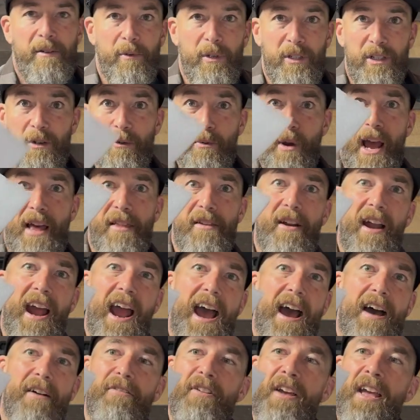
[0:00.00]
Would you rather
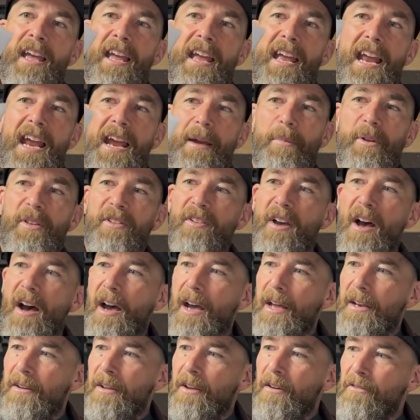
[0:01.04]
have
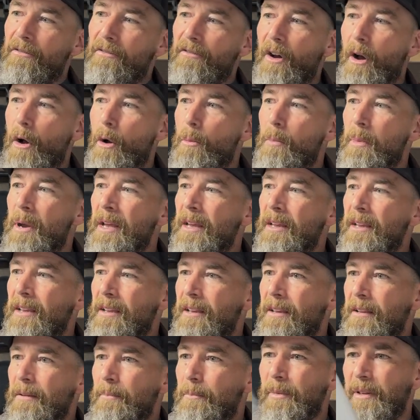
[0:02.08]
Amazon foam
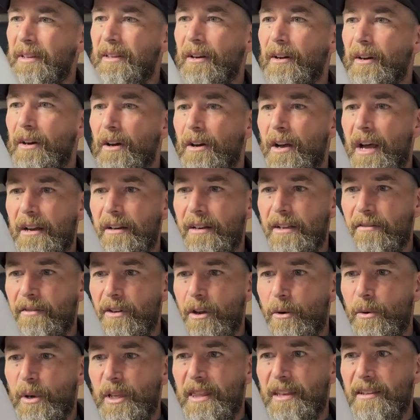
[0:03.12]
material, I don't even
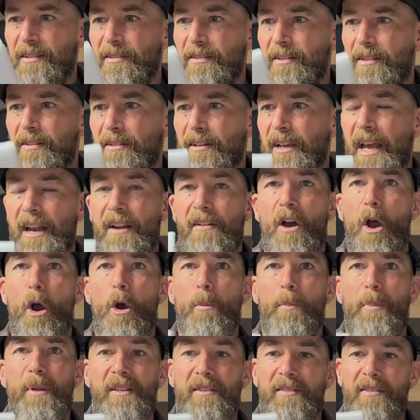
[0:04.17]
know what this kind of
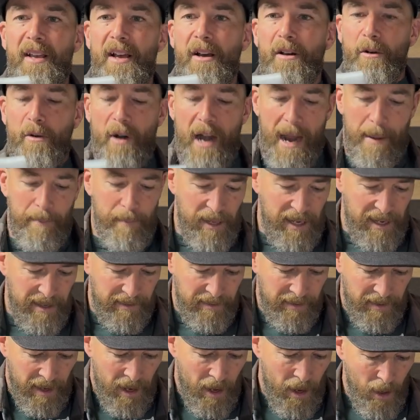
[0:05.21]
open cell crap
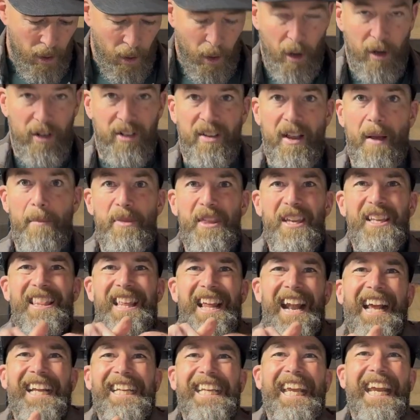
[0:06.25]
is, or something
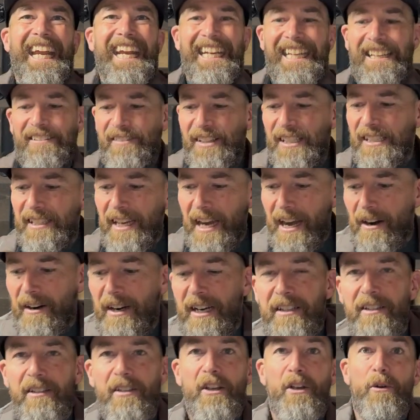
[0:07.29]
that I can't even tear
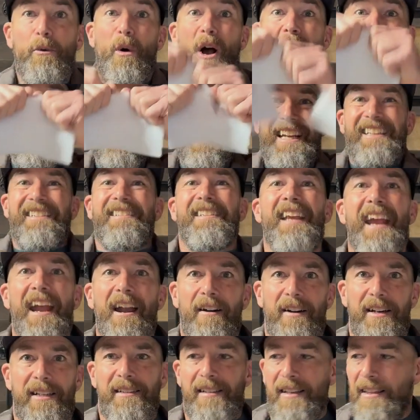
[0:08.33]
into? Well, I can
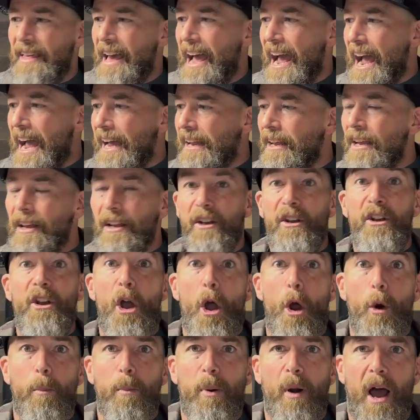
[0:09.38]
tear into that,
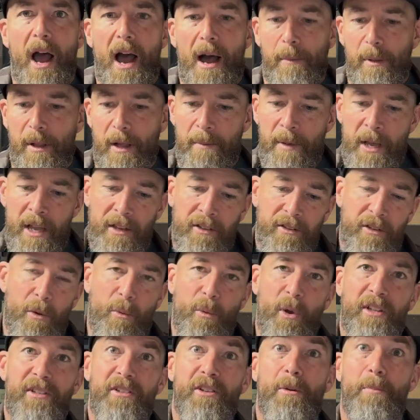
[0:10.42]
no problem. So
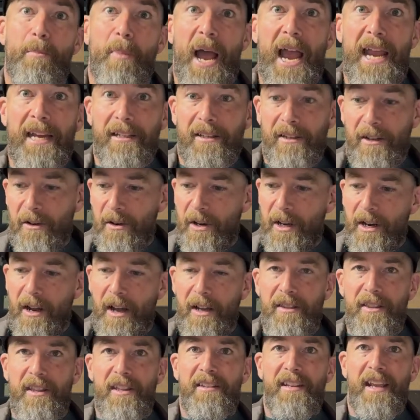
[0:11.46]
what's your bike doing
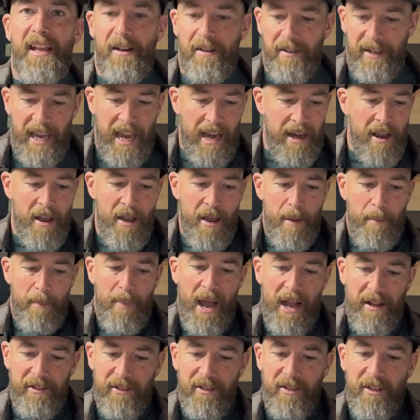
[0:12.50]
on the tailgate
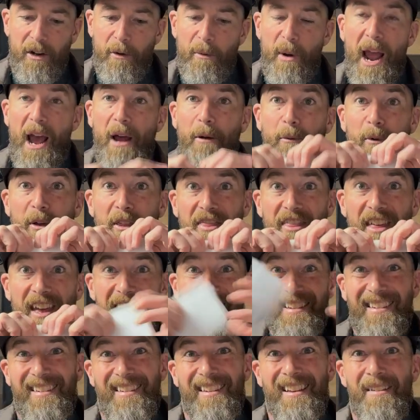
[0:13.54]
bouncing around with
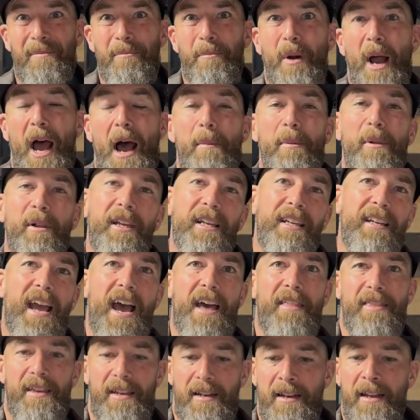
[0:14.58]
this? Probably
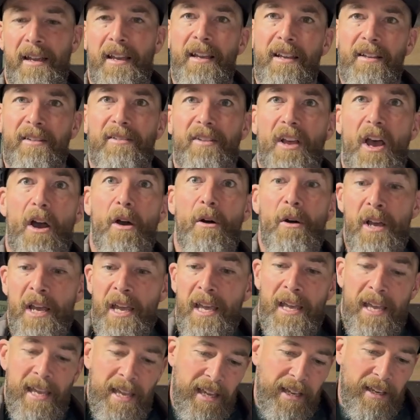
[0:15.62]
nothing. So,
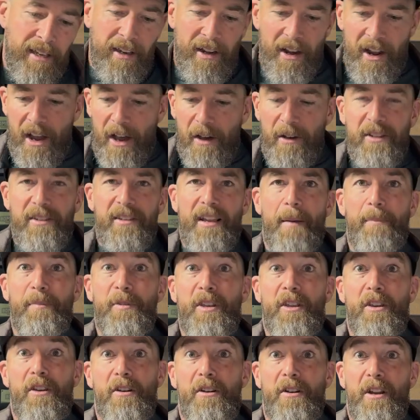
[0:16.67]
you know, it's up
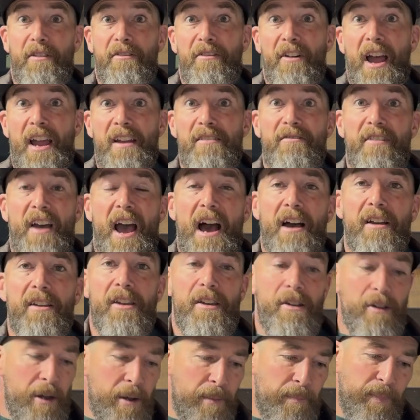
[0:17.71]
to you to find
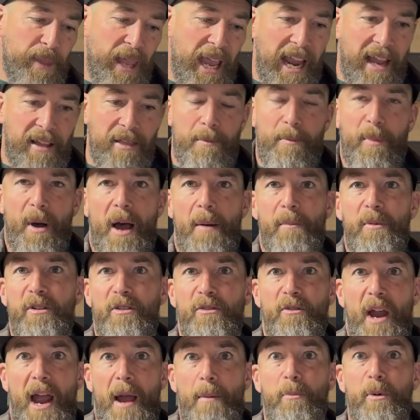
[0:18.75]
value, and the
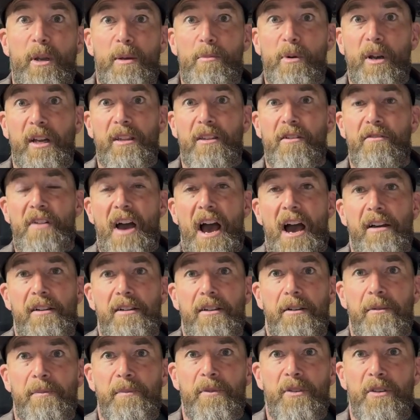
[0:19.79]
Bomberstrap, we bring the
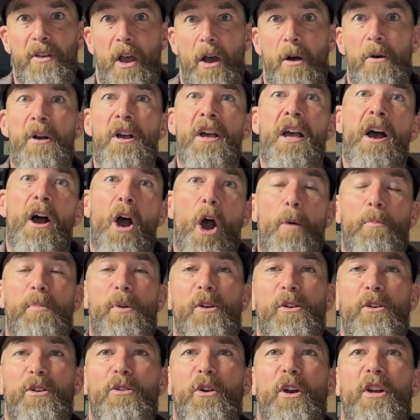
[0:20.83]
value. So hope
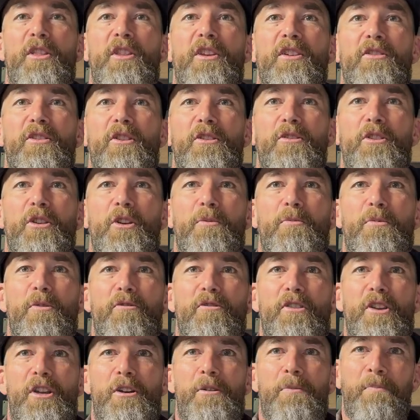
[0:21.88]
you enjoyed this YouTube
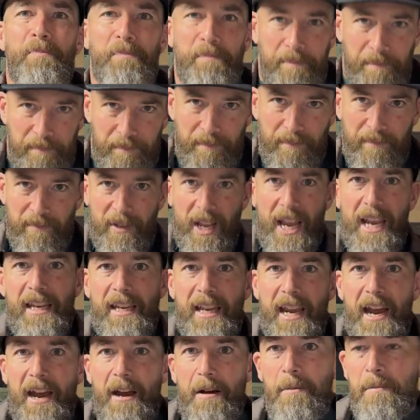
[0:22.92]
review. Take
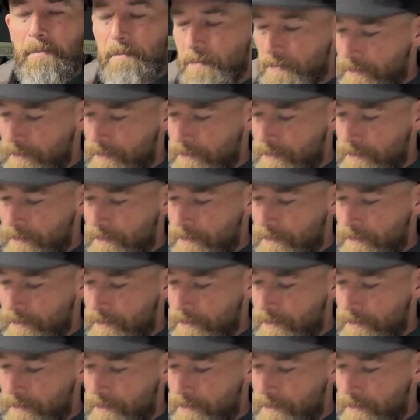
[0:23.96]
care.